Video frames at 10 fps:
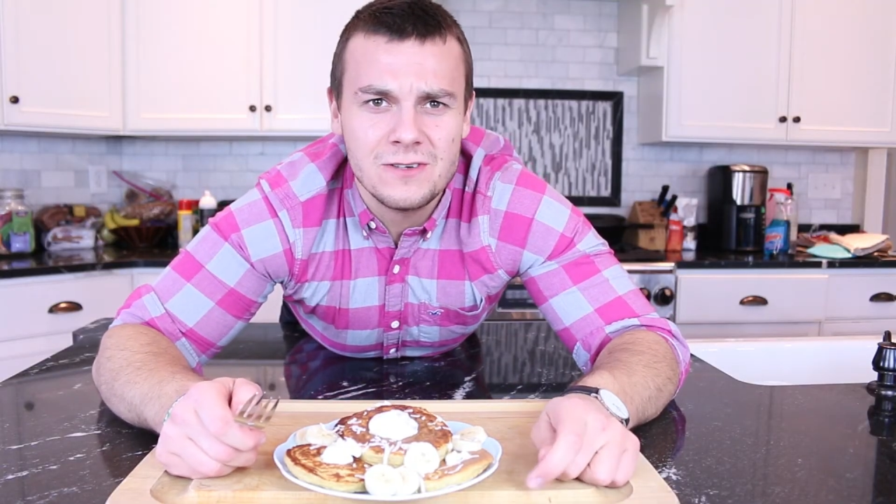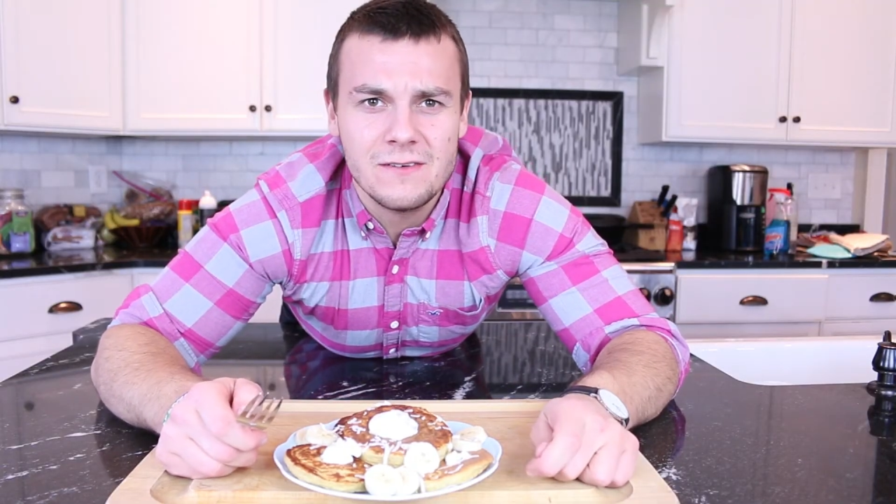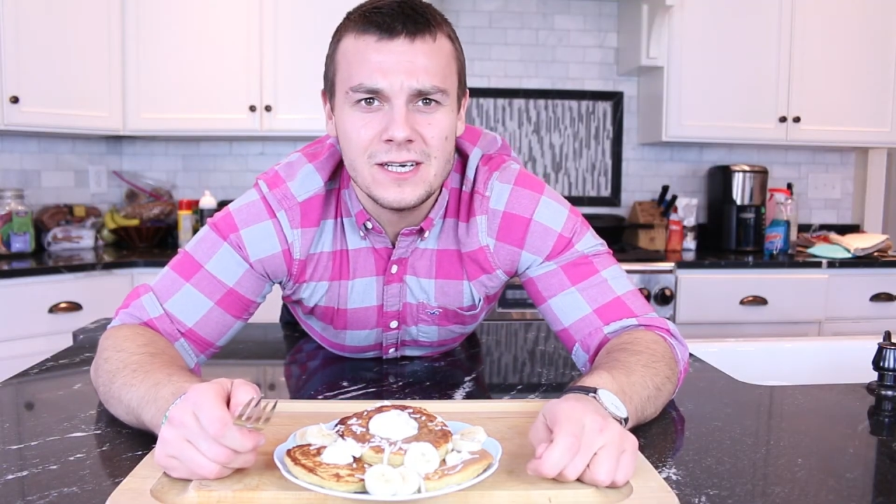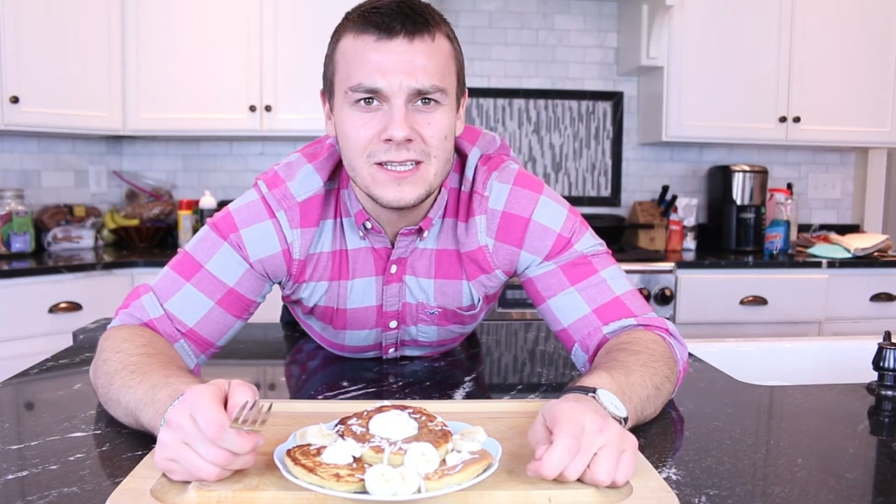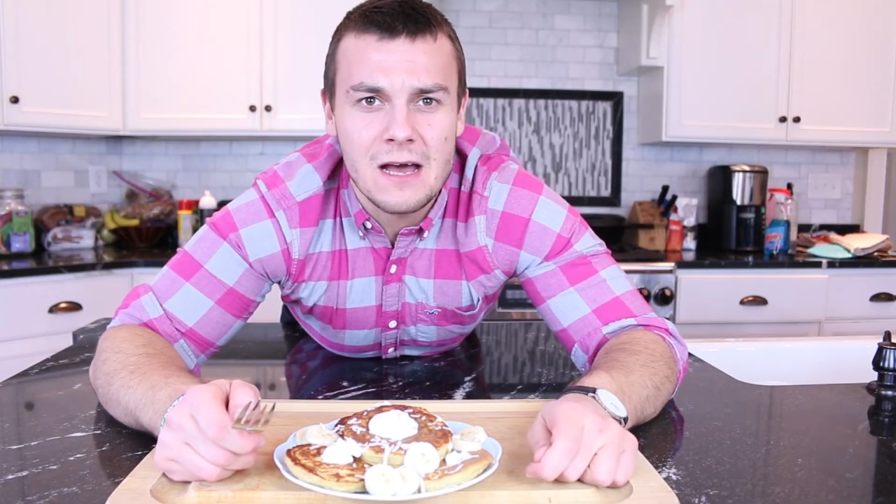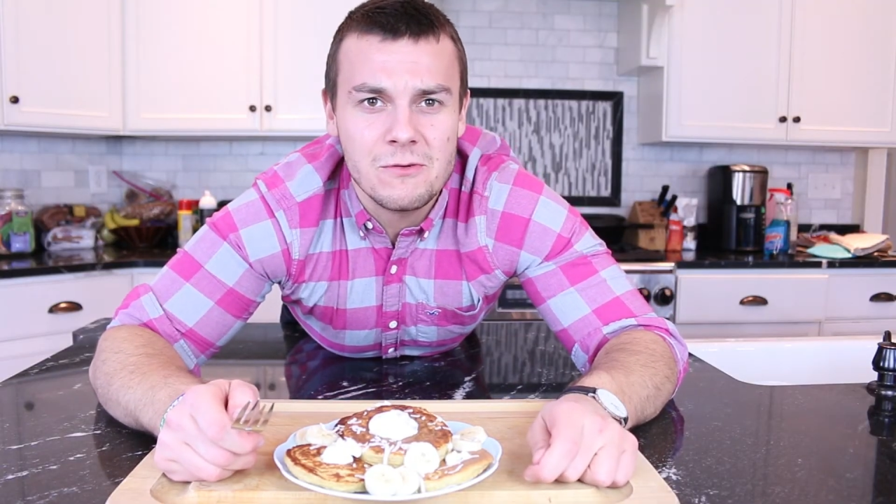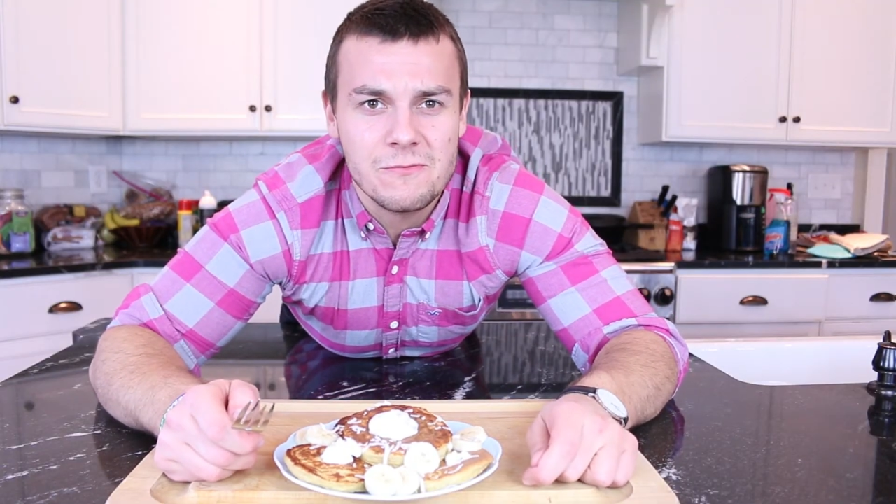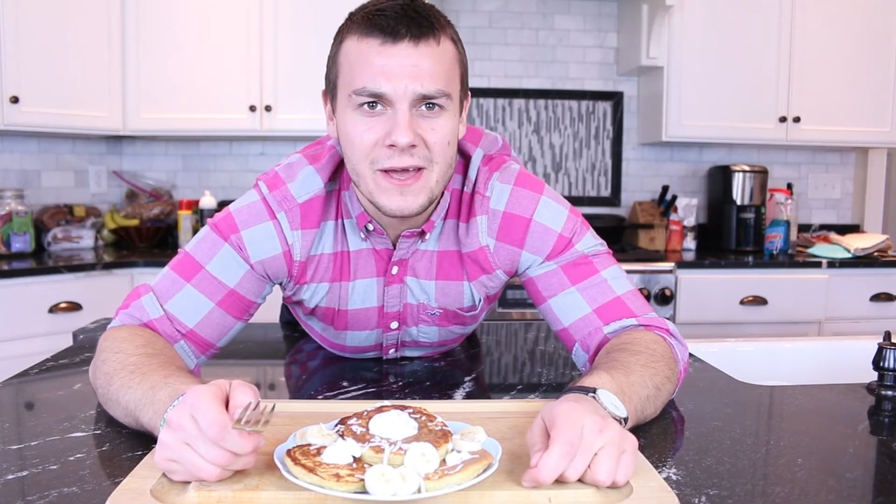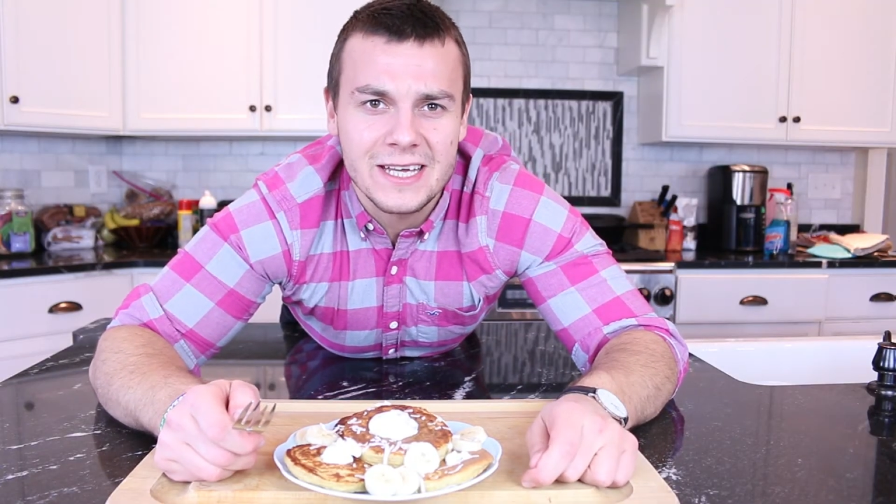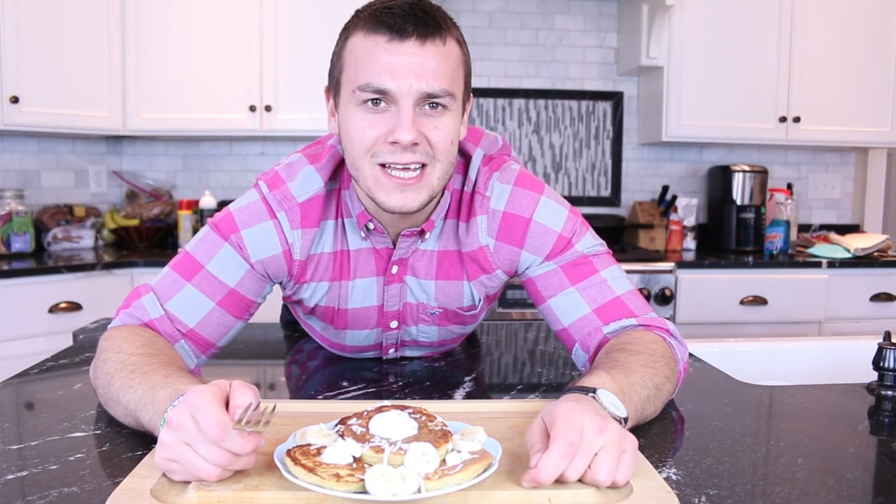favorite type
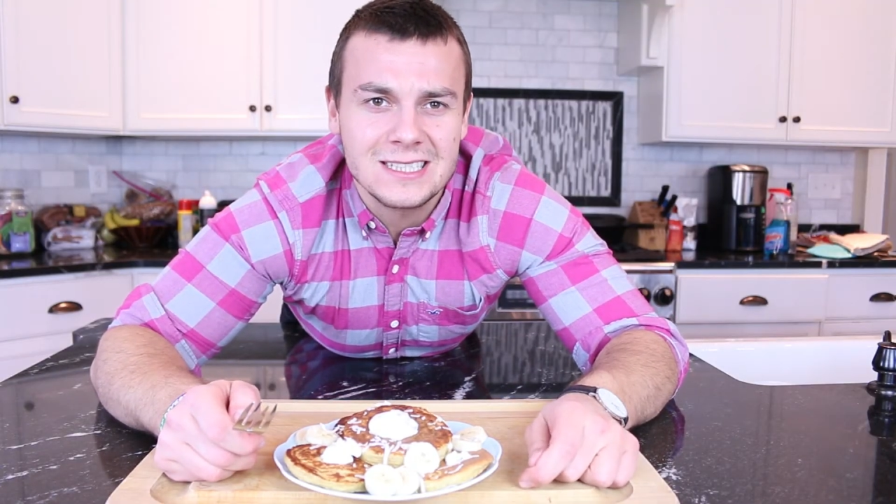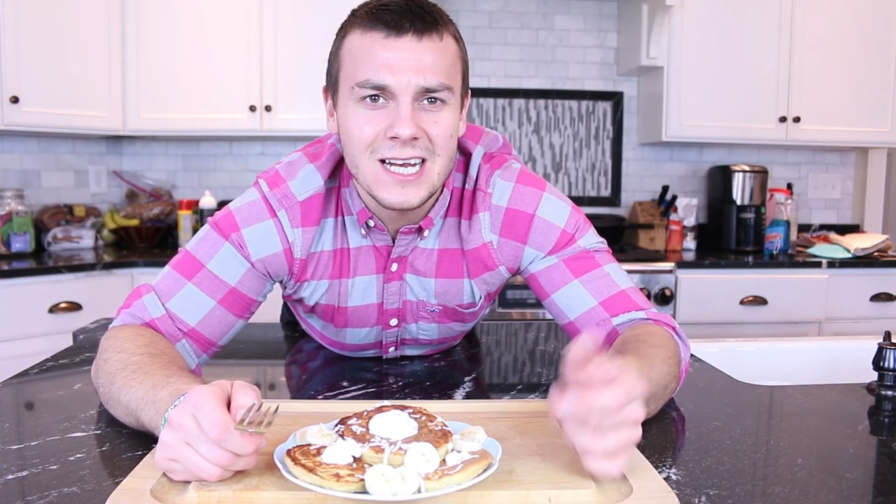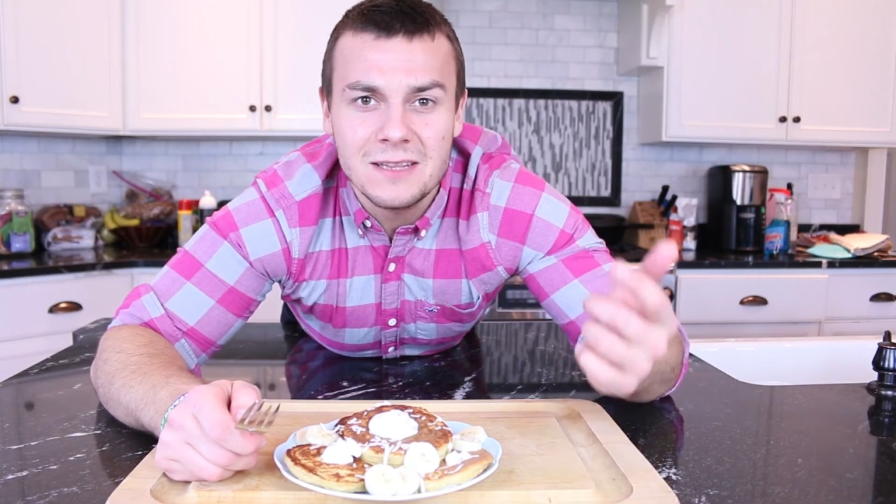of pancakes?